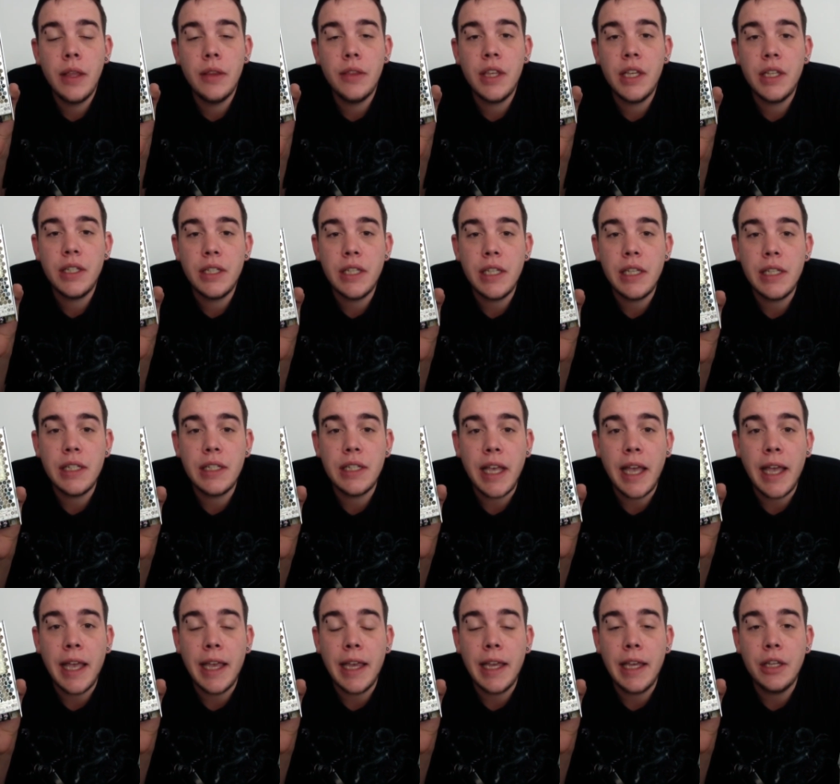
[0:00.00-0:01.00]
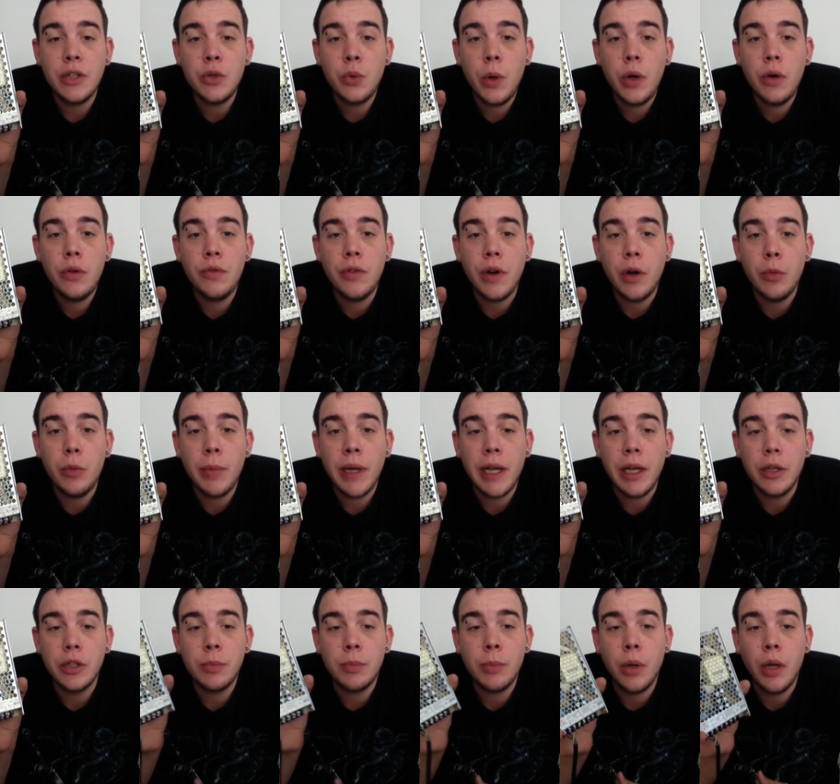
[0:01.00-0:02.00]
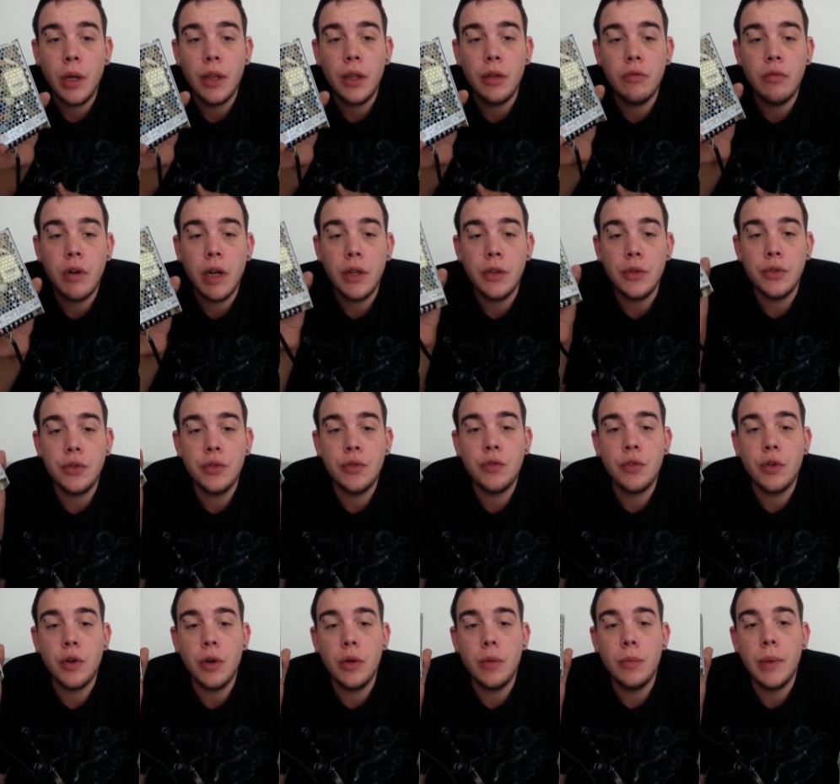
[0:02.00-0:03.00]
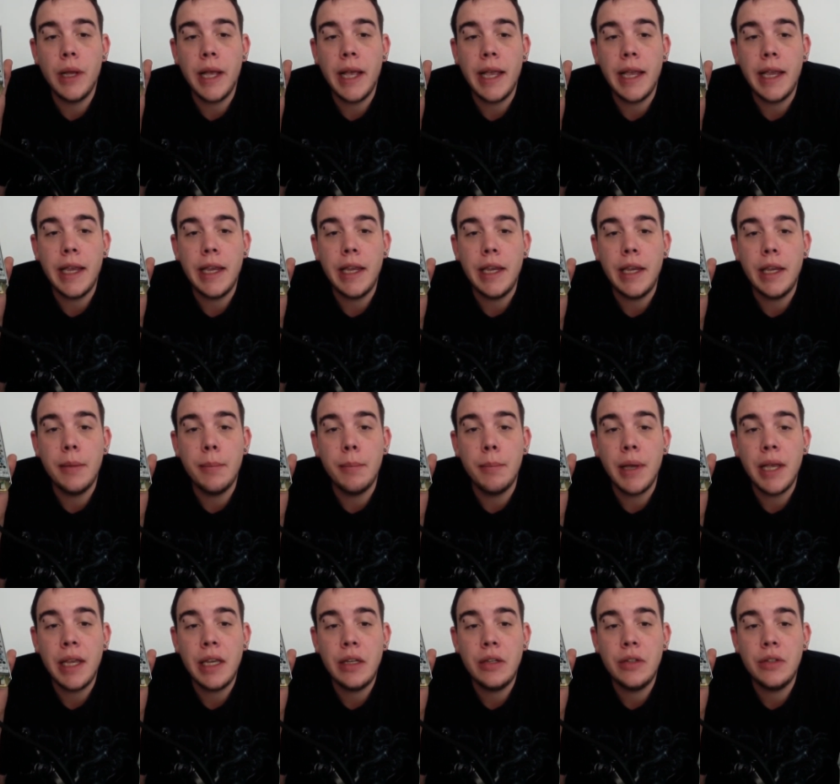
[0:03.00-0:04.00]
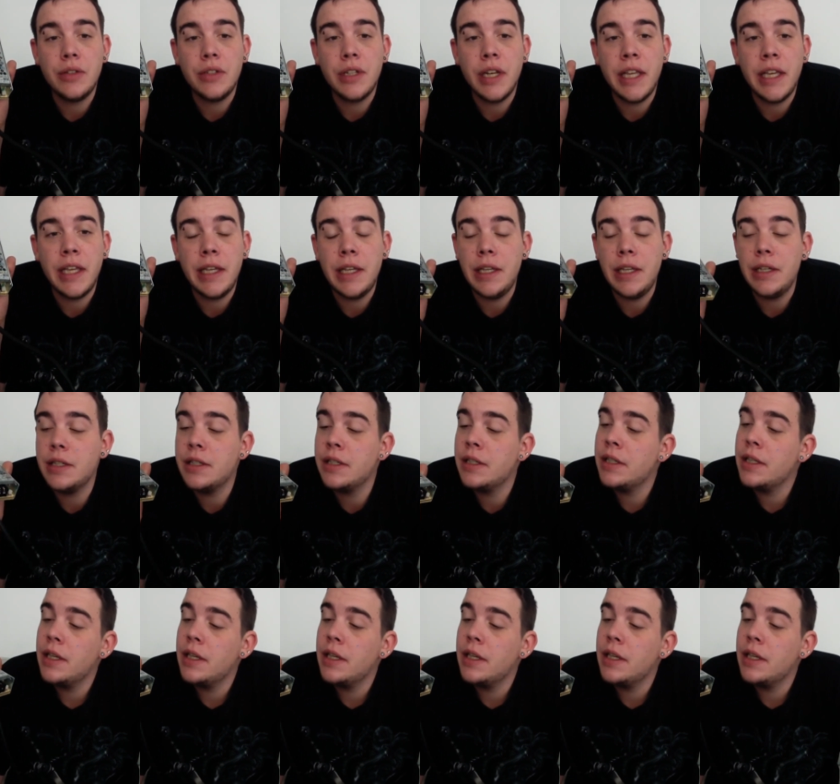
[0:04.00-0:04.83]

This is a 12 volt power supply that runs from a mains lead.